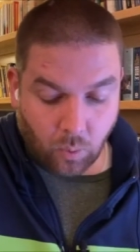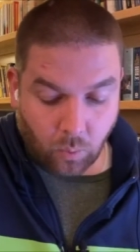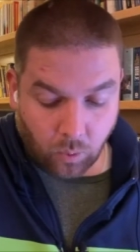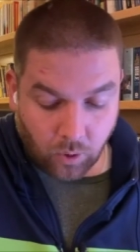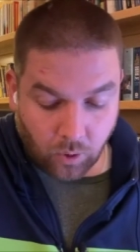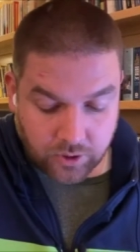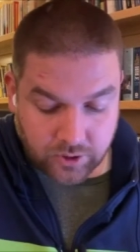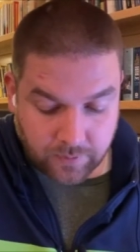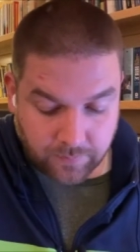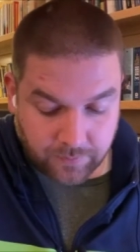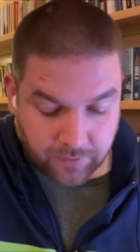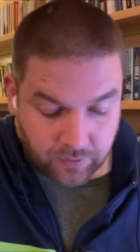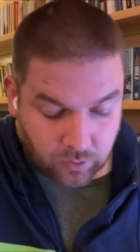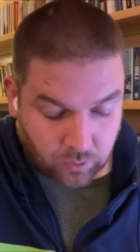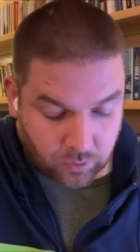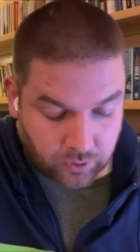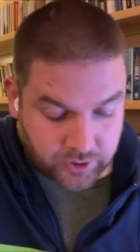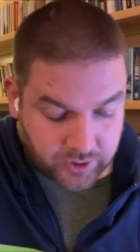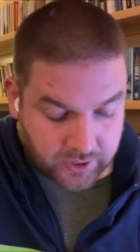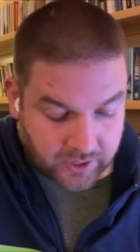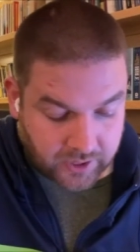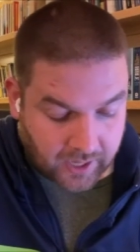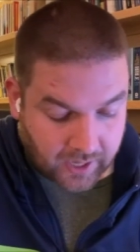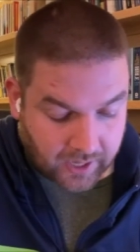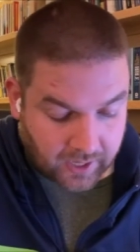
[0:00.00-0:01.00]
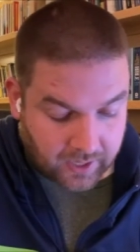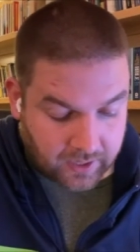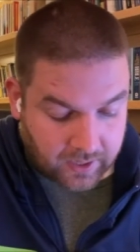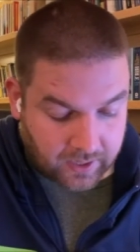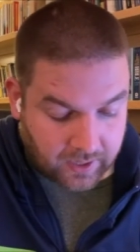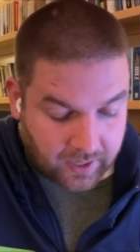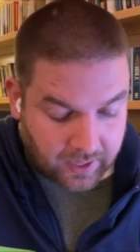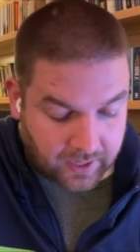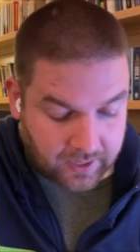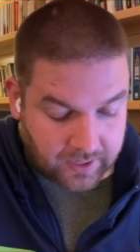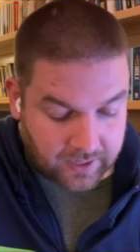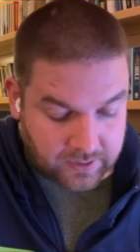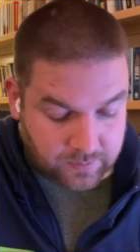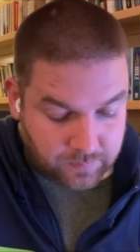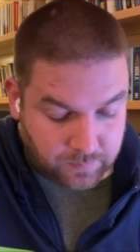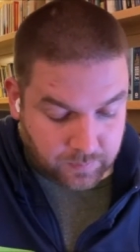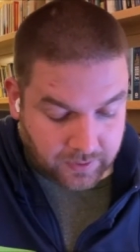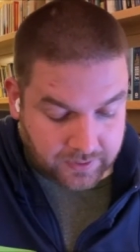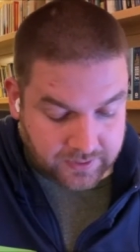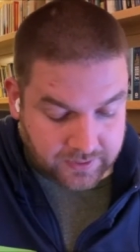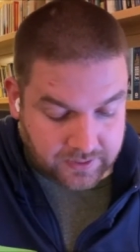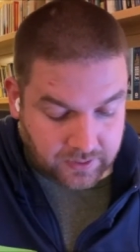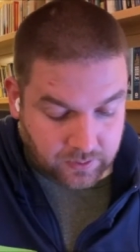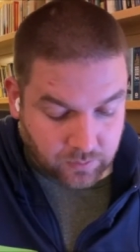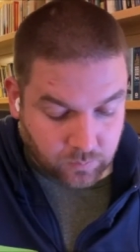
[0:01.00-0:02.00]
Worship the Lord your God, and his
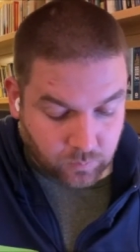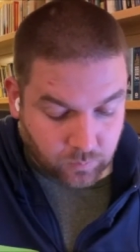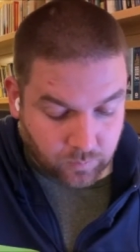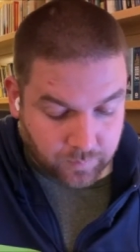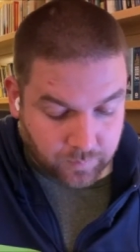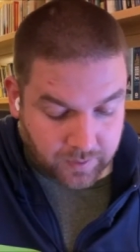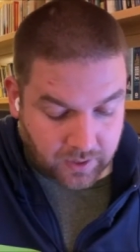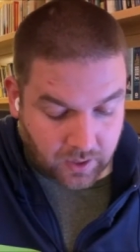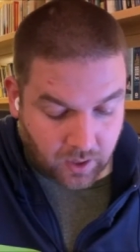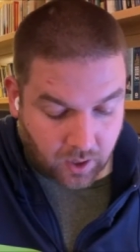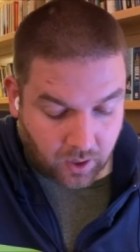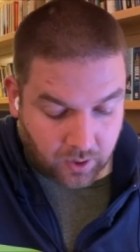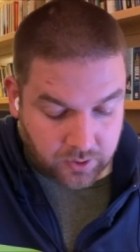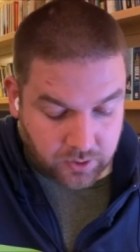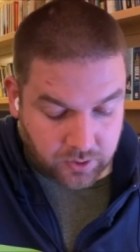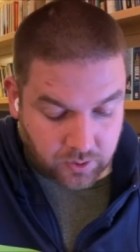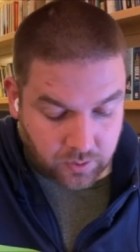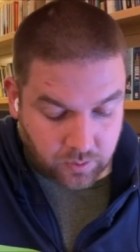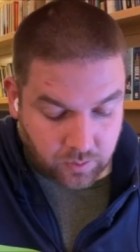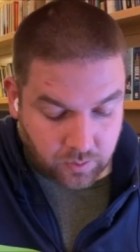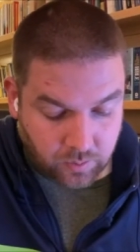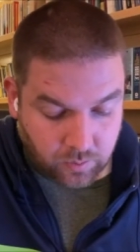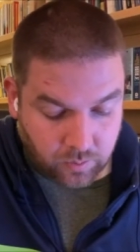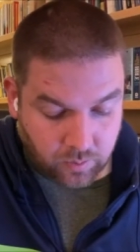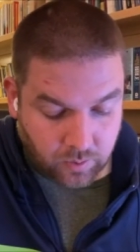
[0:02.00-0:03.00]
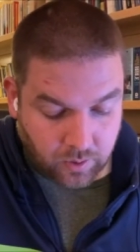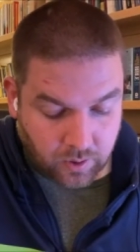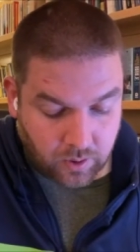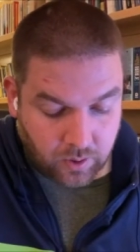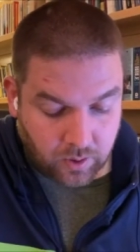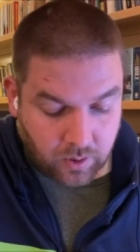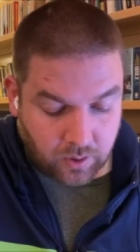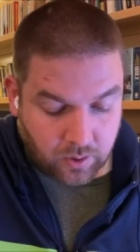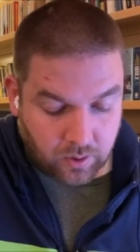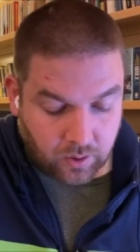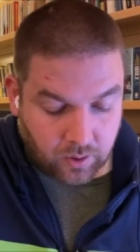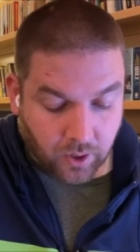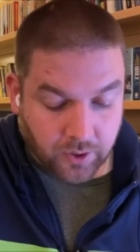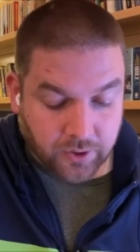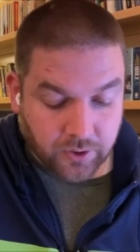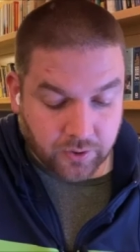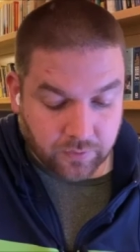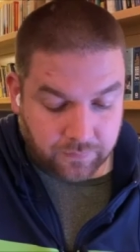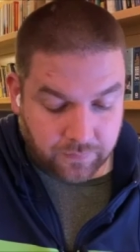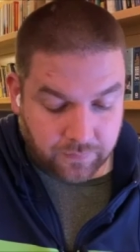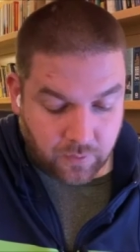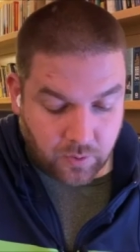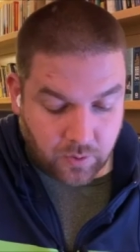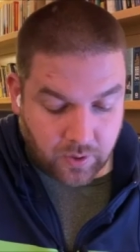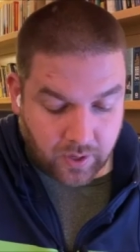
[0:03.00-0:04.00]
blessings will be on you, on your
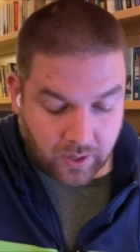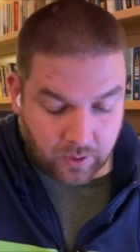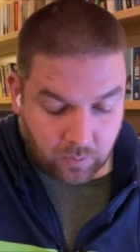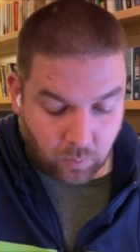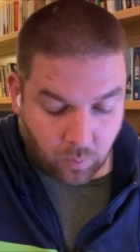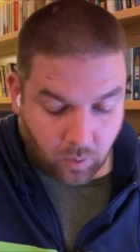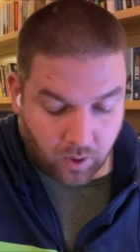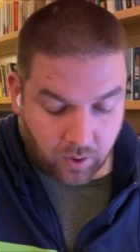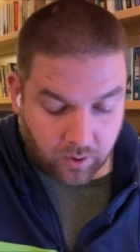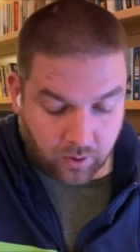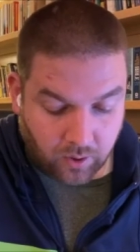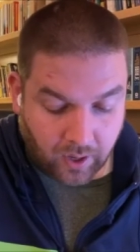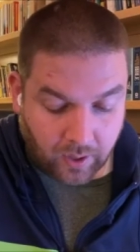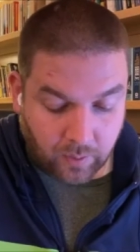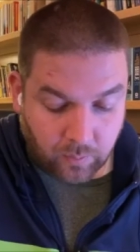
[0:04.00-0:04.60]
food and water.